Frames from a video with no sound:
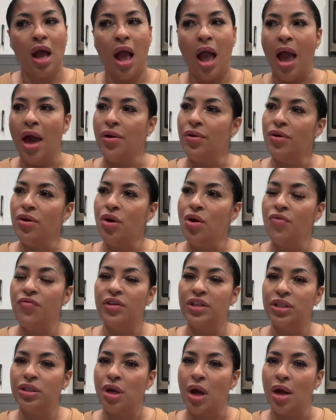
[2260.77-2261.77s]
I don't know if it
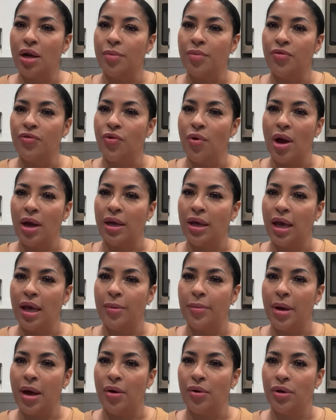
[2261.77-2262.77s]
started before I
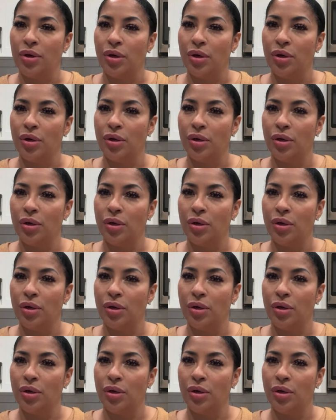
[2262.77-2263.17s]
came out here.